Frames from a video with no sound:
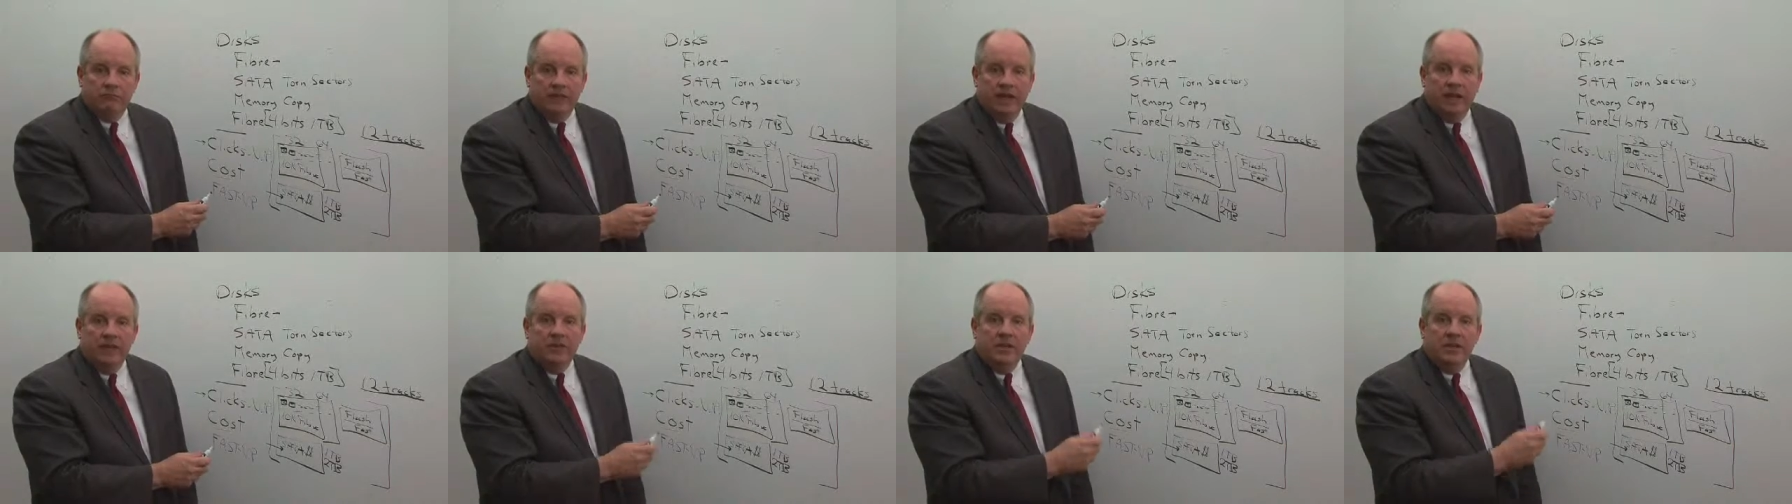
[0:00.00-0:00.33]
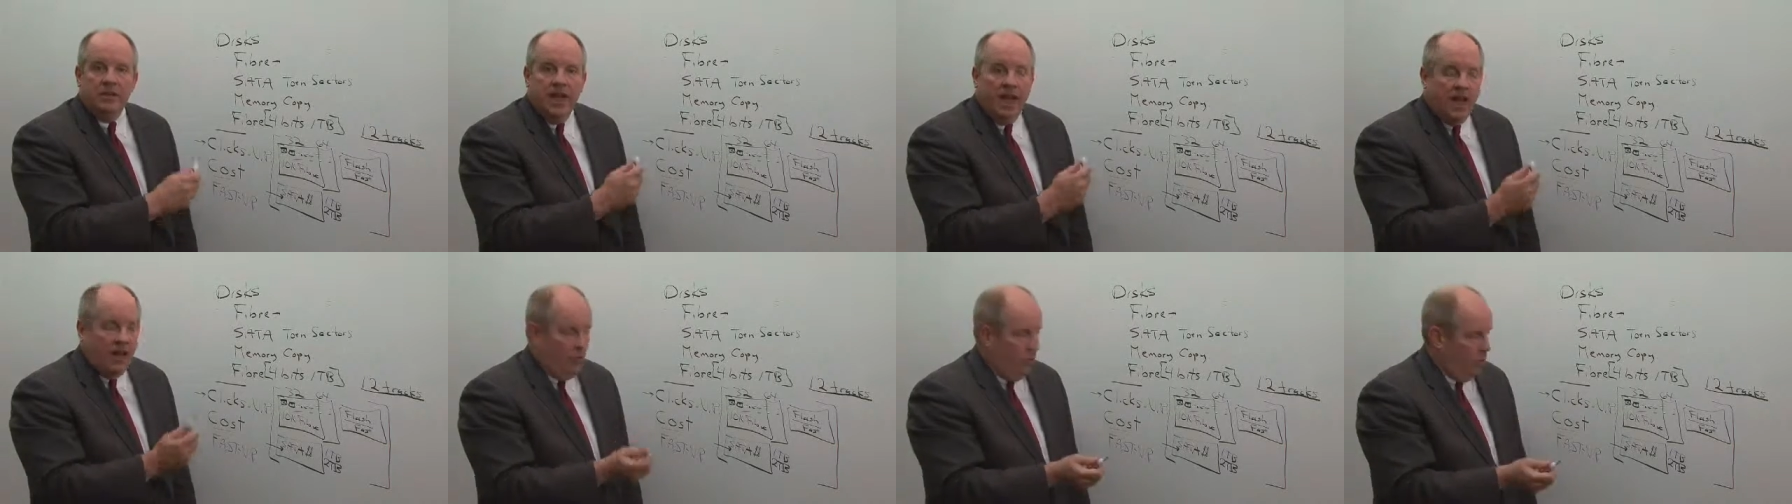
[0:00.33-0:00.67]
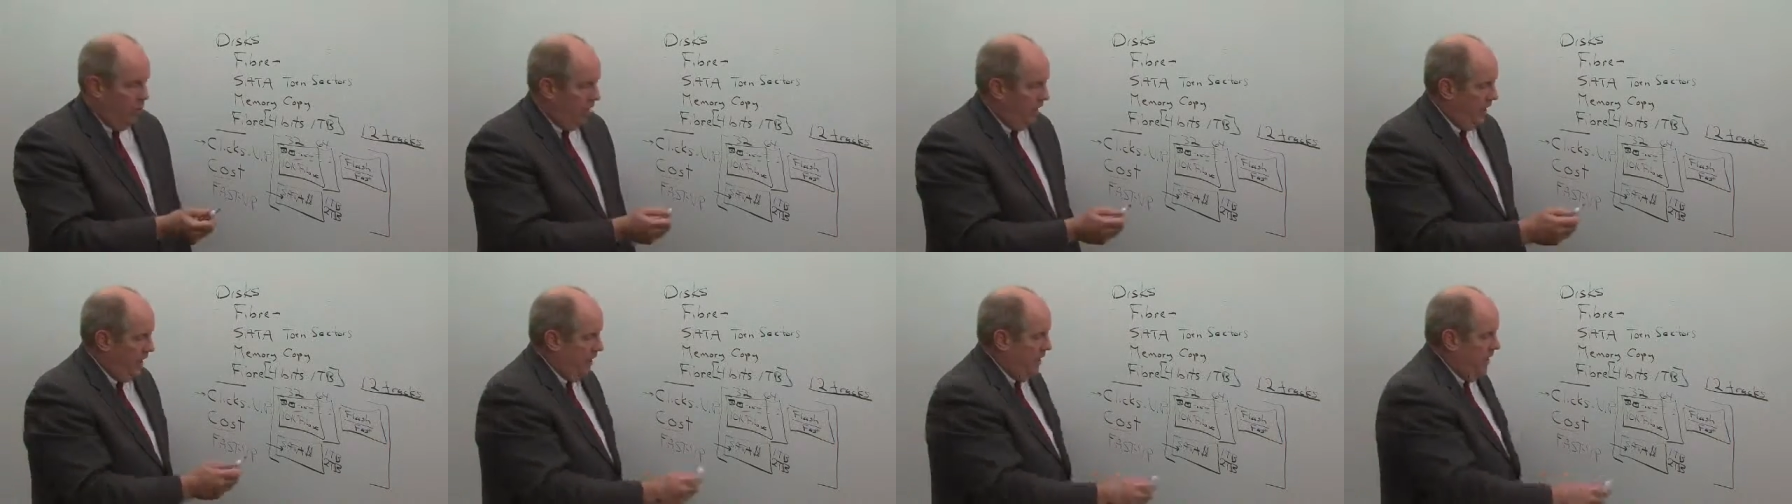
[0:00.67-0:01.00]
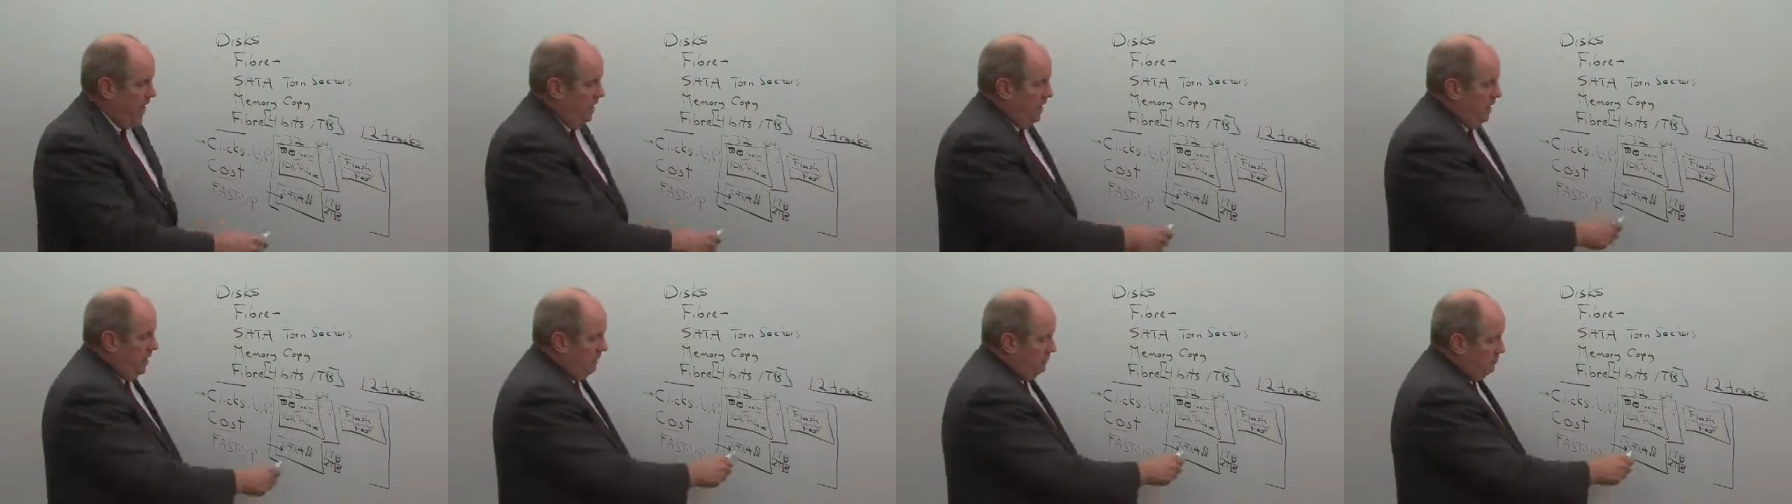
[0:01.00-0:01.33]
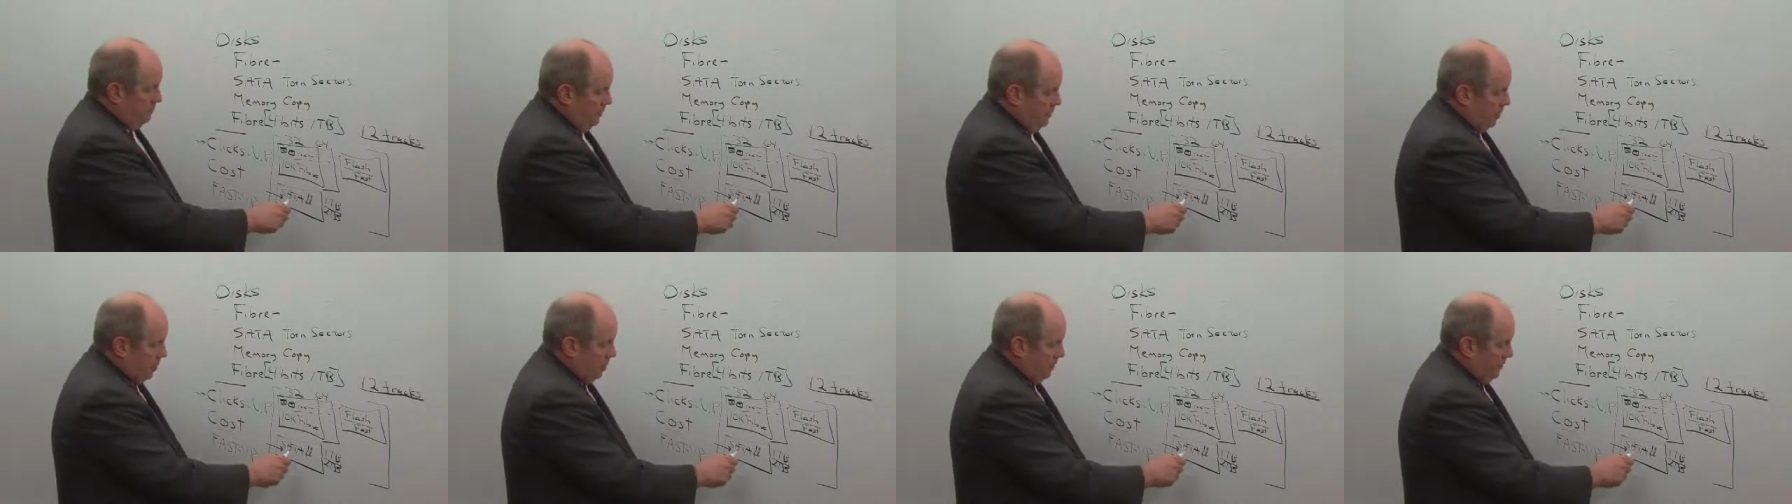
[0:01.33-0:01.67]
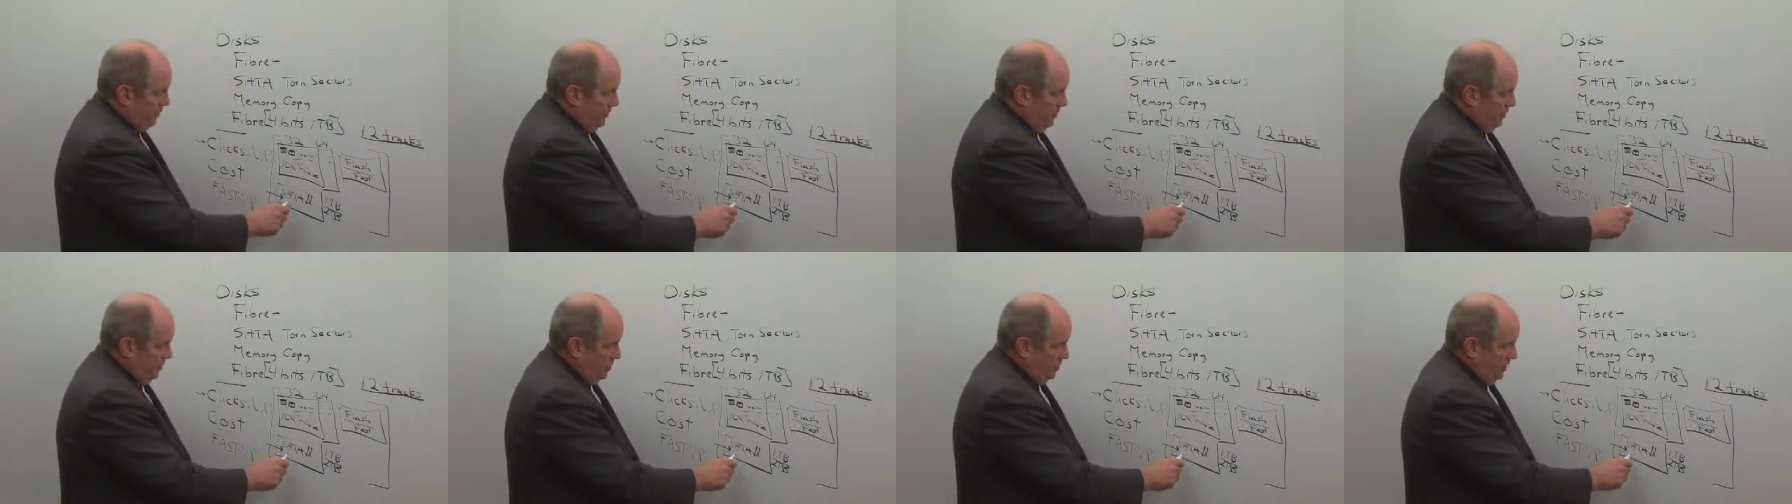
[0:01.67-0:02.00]
And then that way, most
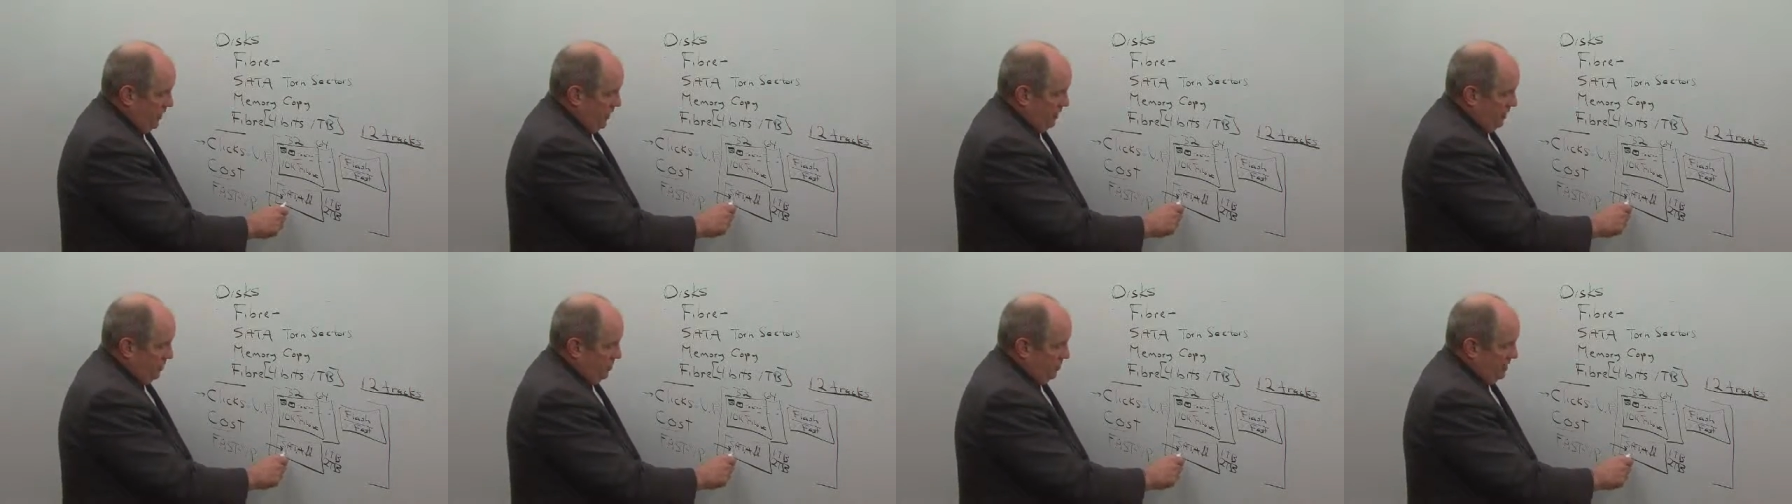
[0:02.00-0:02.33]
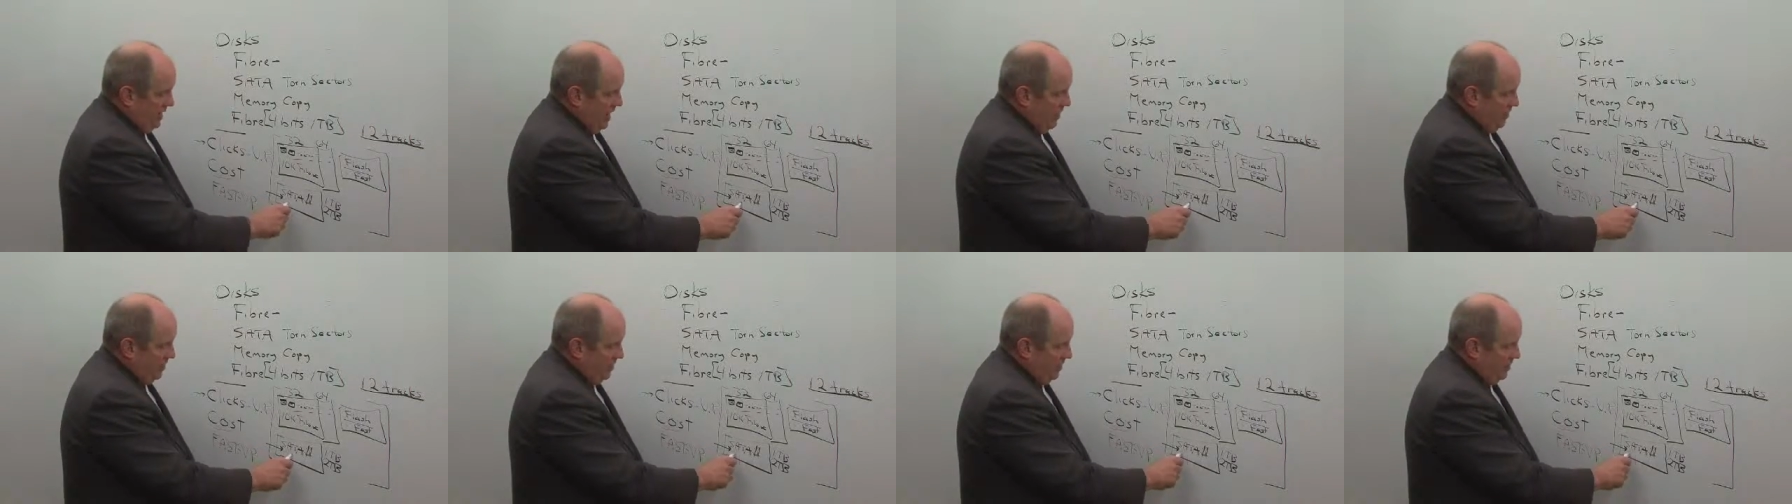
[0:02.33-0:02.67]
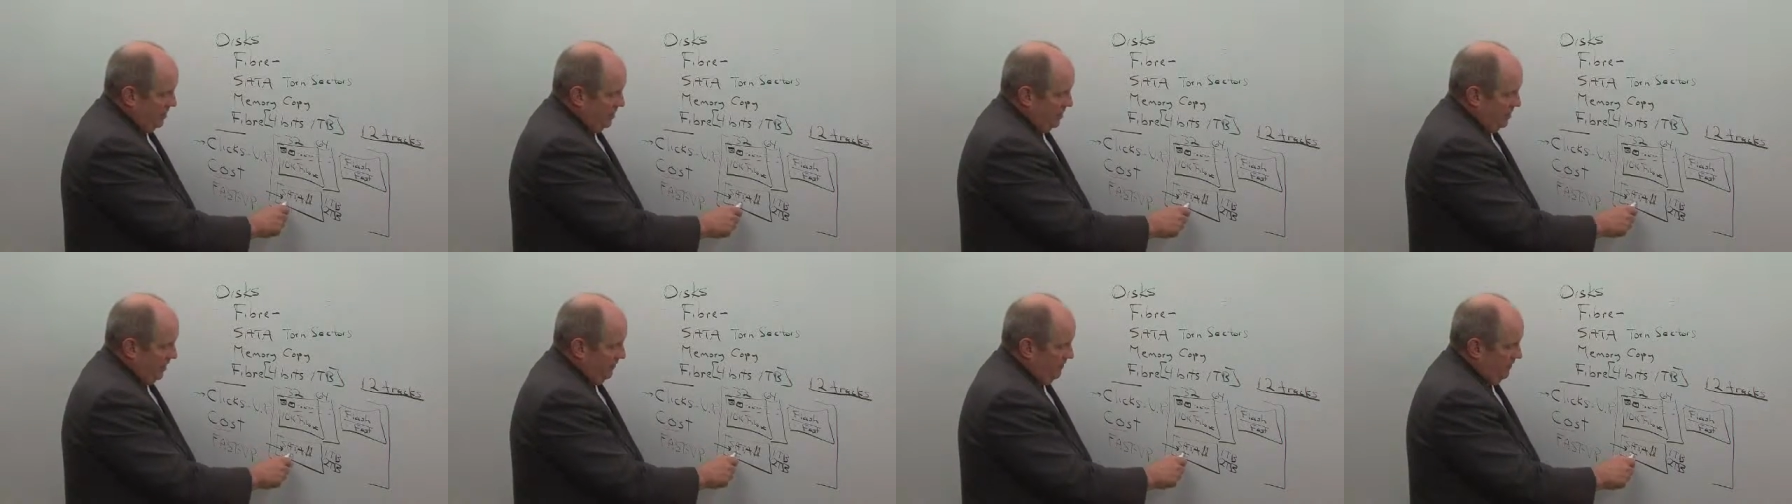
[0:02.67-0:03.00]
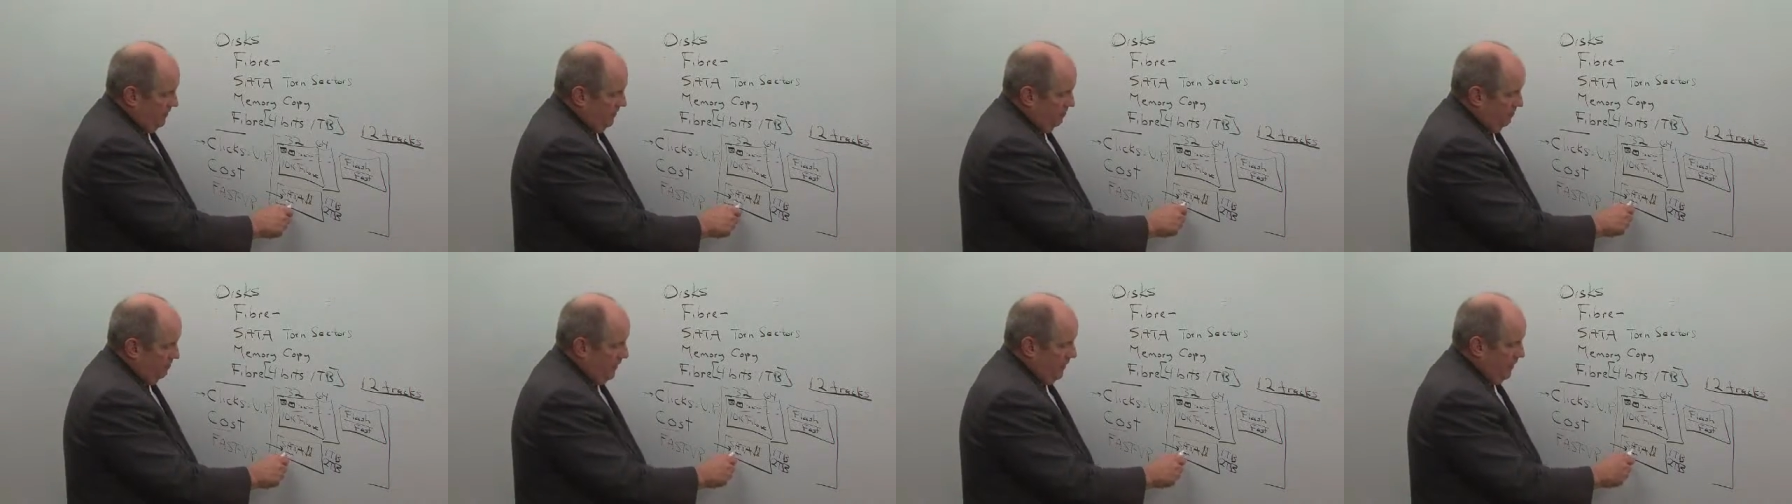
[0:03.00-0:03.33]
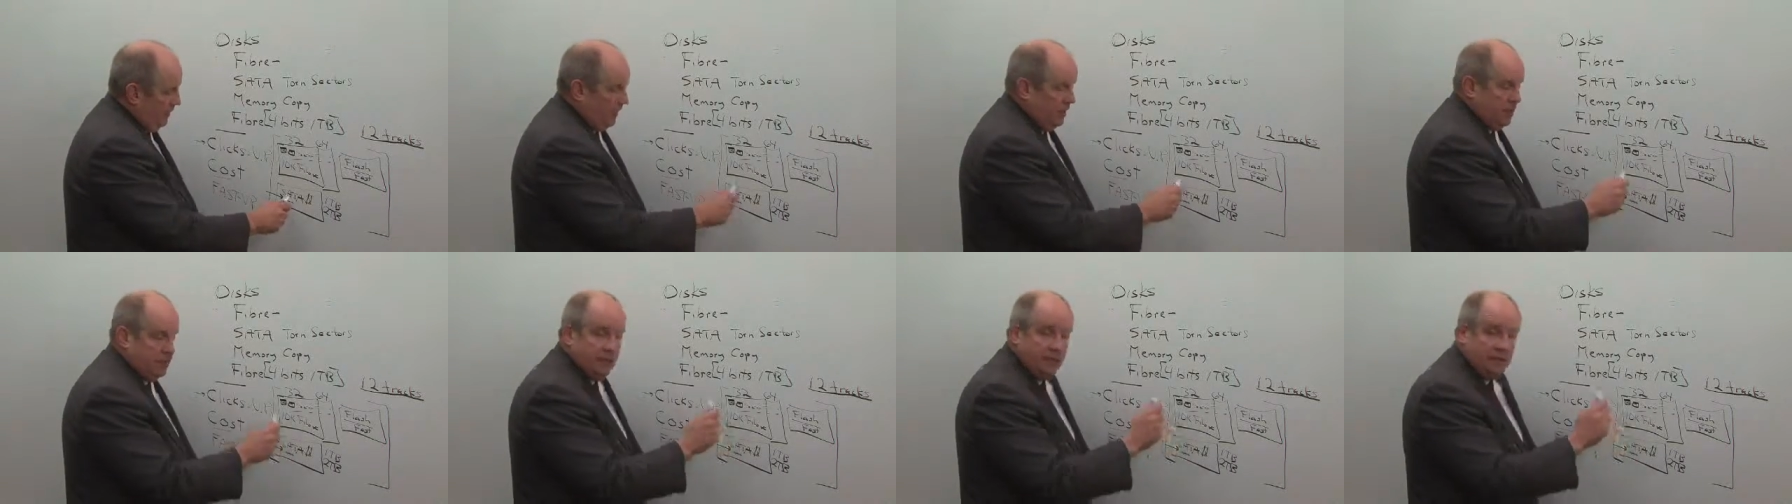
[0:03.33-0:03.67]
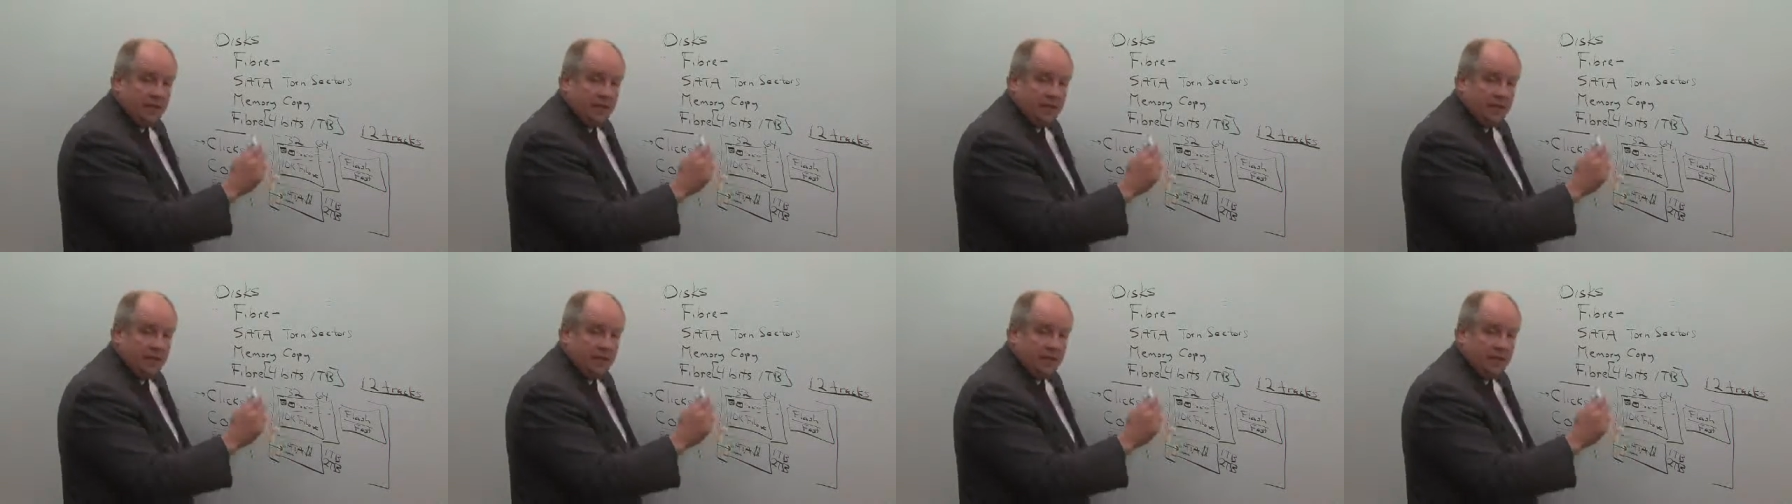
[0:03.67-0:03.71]
of your data is down here saving you money.